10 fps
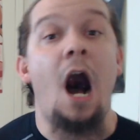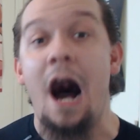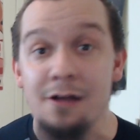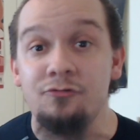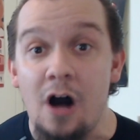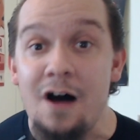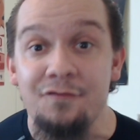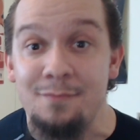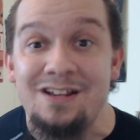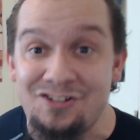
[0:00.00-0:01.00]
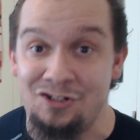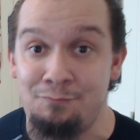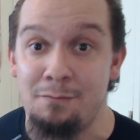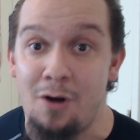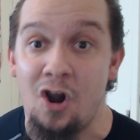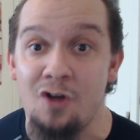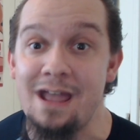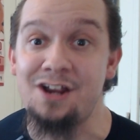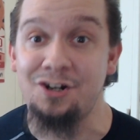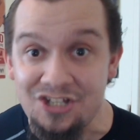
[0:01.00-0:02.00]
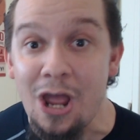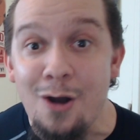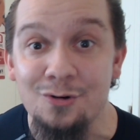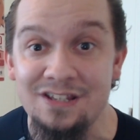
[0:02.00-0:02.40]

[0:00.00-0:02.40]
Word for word: I love me Super Mario Maker 2!